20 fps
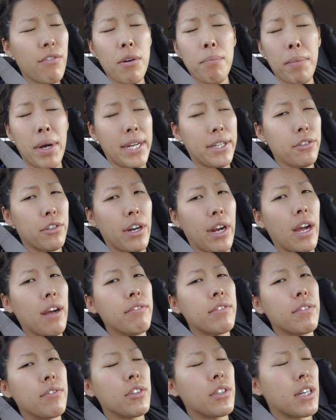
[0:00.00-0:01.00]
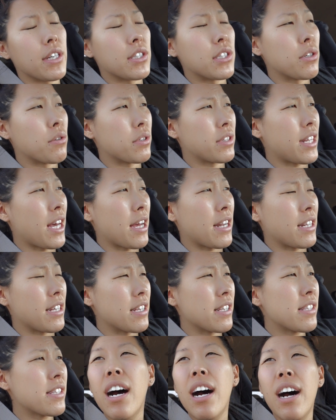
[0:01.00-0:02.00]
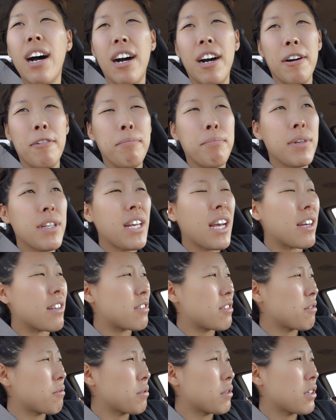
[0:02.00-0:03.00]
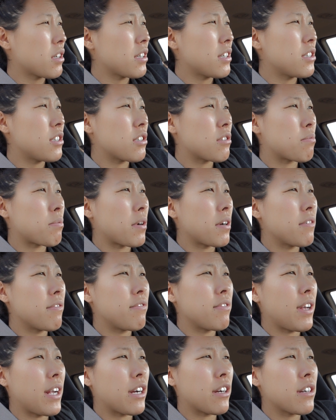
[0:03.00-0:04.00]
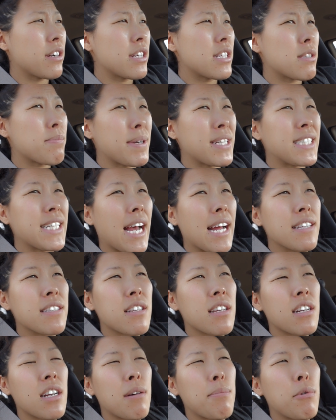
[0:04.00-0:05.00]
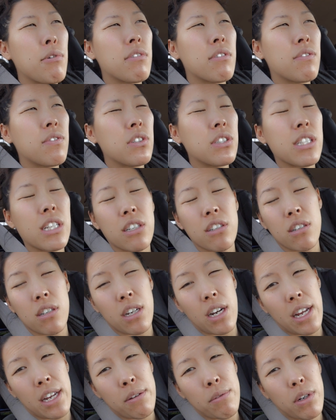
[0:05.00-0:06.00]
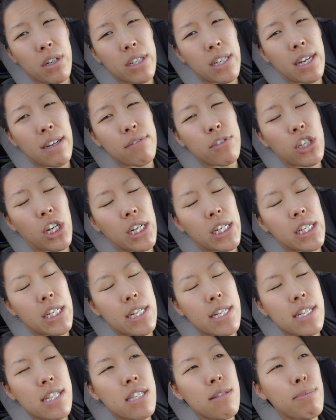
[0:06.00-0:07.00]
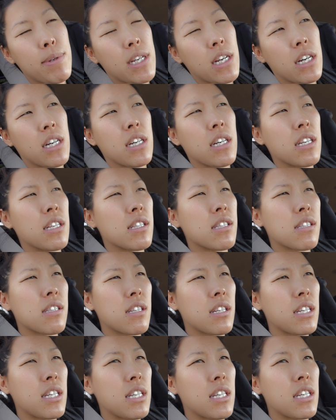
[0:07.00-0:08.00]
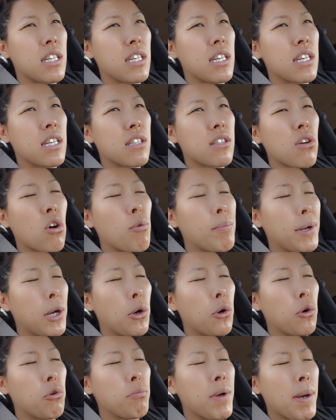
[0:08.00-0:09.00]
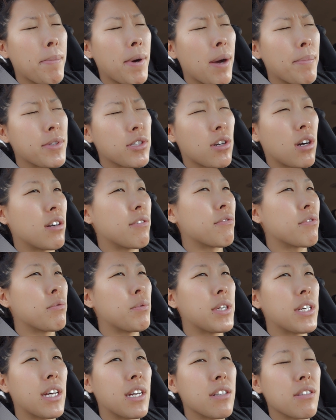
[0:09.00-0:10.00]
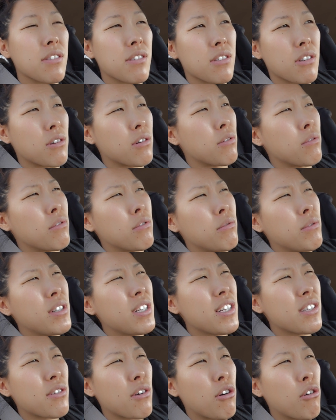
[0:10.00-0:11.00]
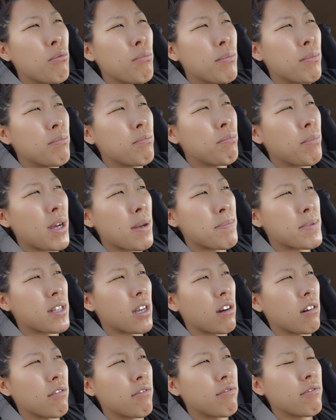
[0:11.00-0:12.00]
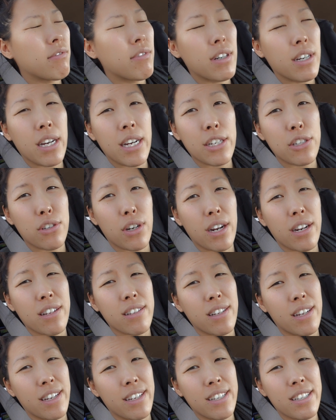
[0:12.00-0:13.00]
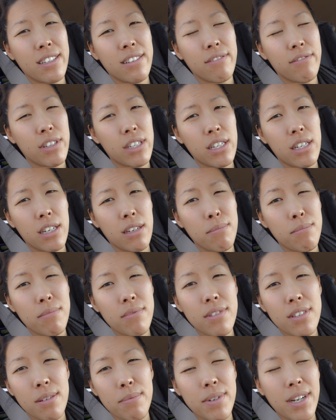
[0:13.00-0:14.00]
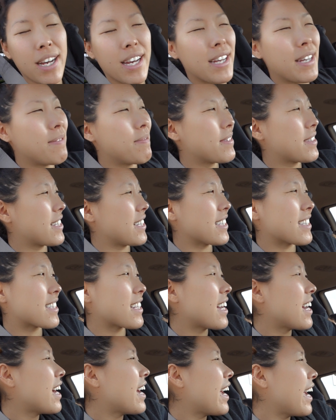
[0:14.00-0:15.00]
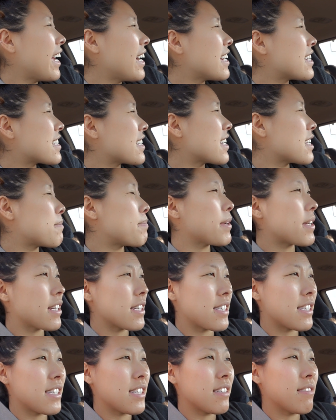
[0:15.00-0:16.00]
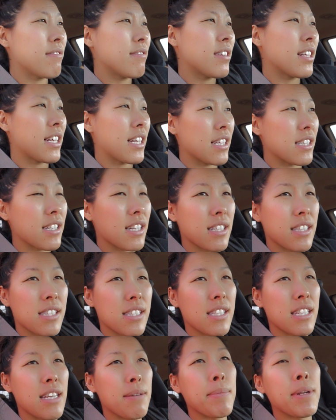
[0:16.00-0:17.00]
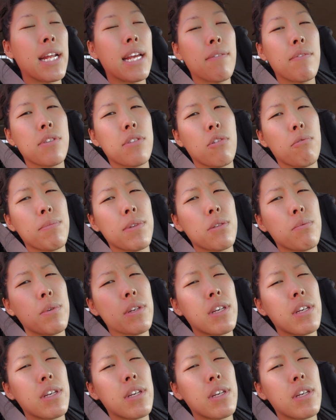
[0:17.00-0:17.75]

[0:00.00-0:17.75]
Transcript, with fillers: from Minecraft, if you guys know what that is. Um, but yeah, so we're gonna just run errands. My dad's gonna come over for dinner tonight. We're gonna have Chinese because he is home alone. My mom is gone for the weekend. So when he's home by himself, I try to like feed him sometimes because, and it's nice because the kids get to see him in Ava's home this